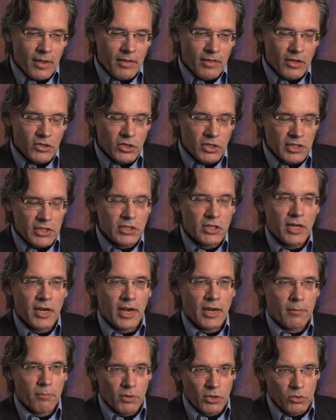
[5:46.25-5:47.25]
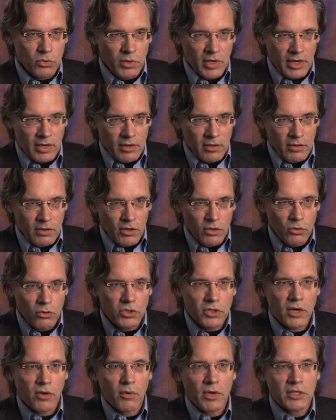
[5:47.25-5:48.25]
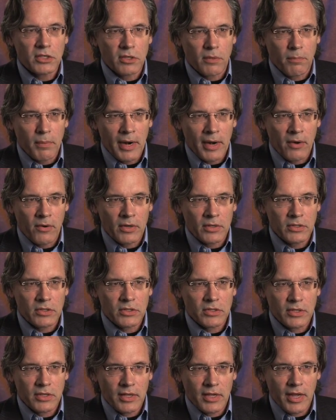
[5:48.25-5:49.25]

there's a disconnect between the new generation of parents